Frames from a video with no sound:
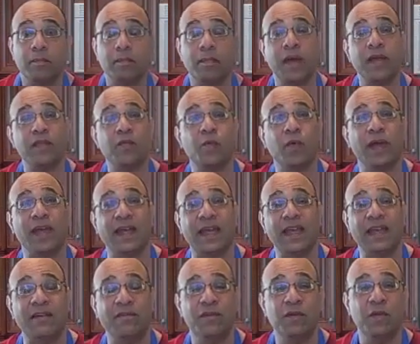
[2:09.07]
By the way,
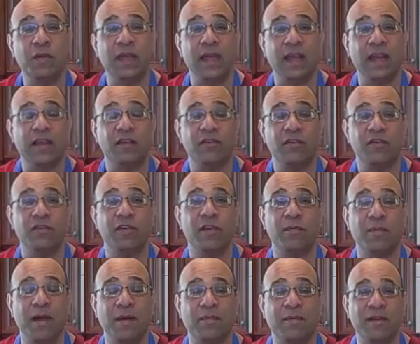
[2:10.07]
if you get a shish
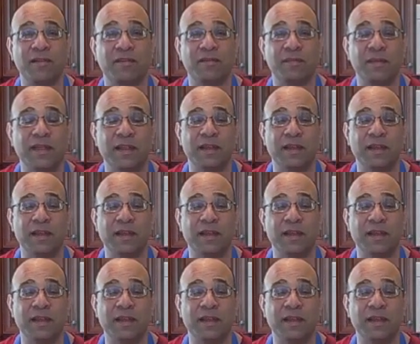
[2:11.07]
kebab recipe